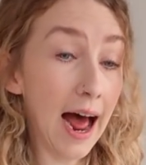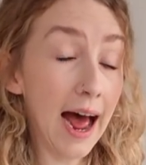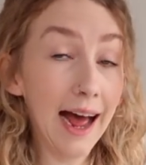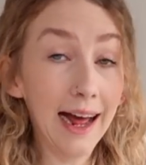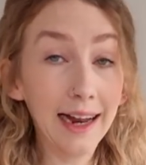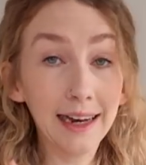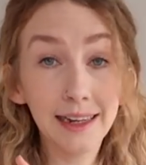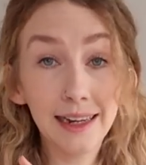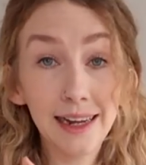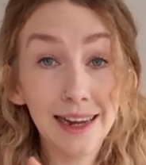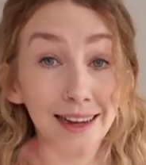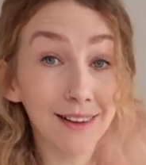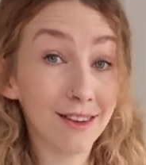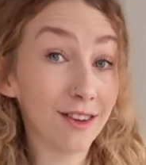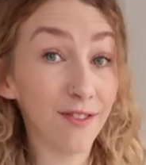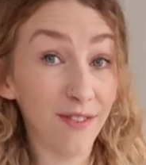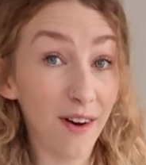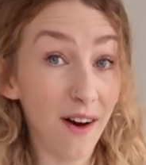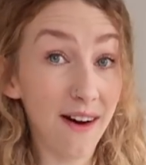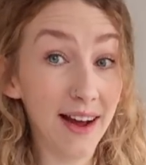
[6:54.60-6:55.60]
and
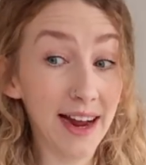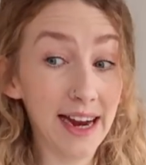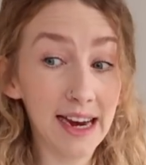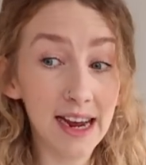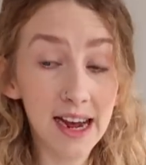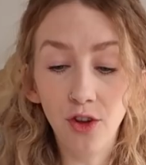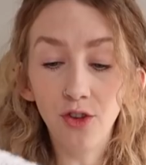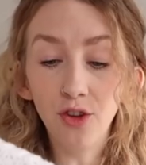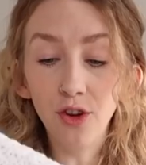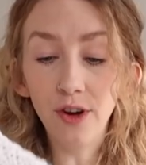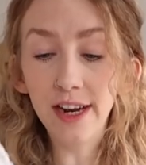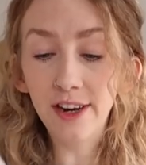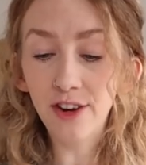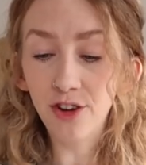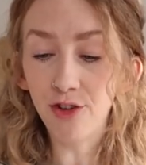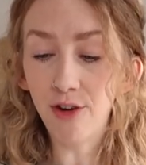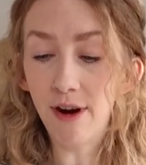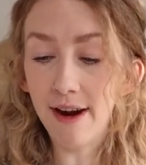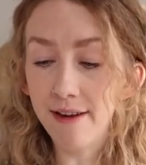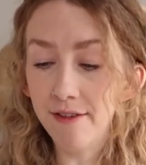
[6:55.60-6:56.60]
it's fine. You do need to
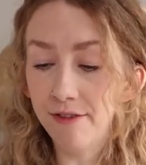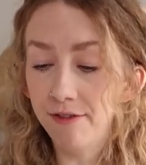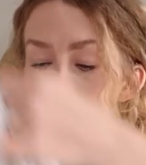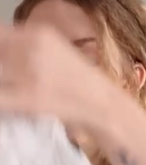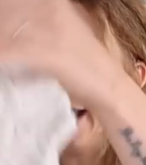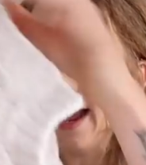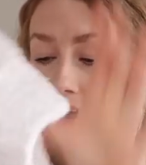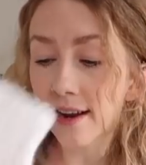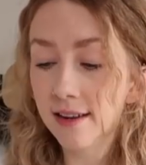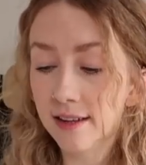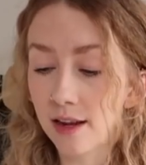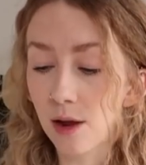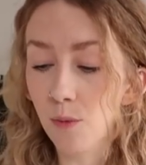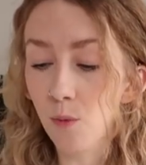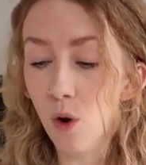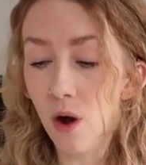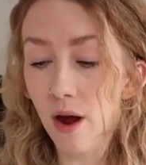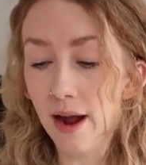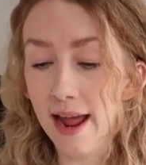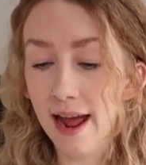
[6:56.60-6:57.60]
dry it flat, and
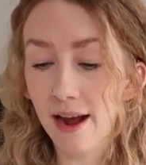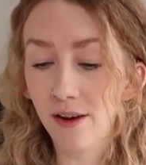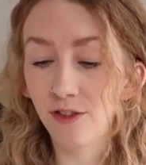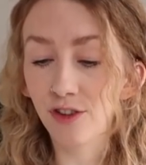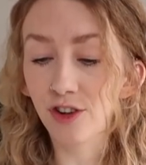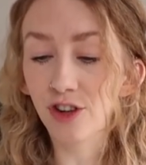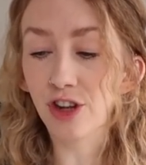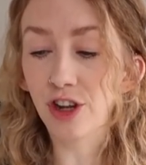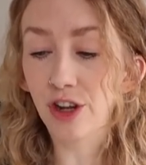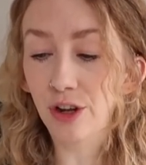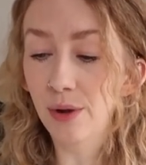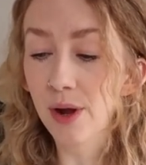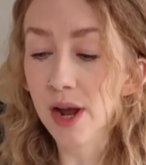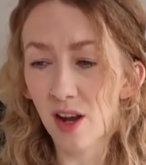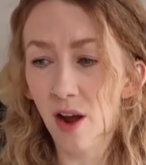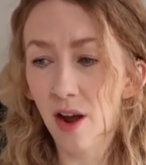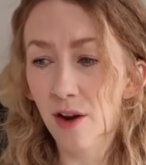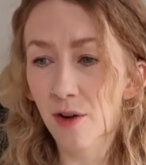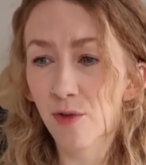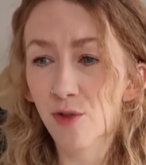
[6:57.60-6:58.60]
what I have to do,
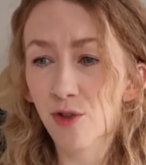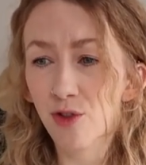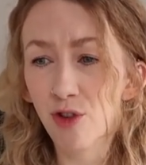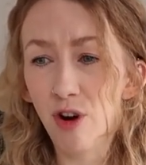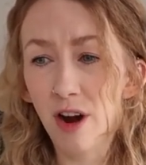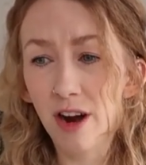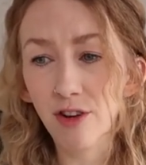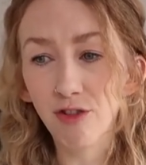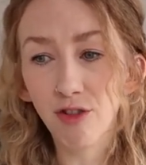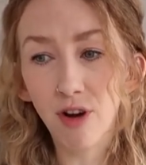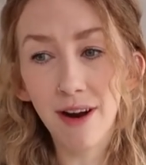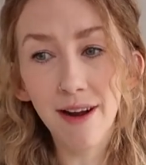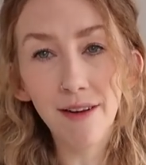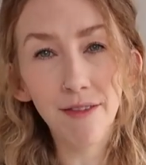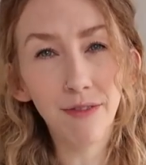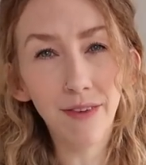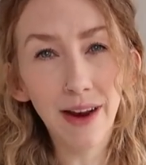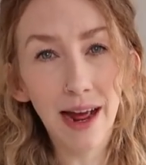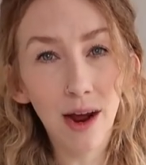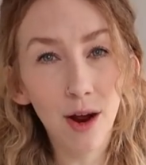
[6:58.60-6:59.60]
kind of try and dry it
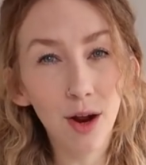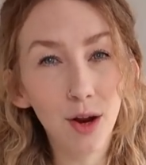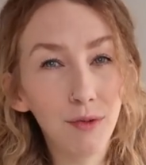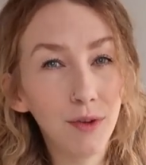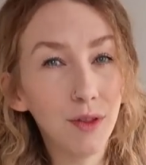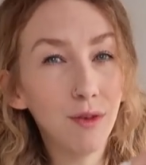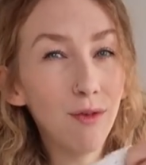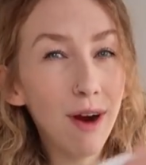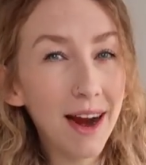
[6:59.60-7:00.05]
flat over the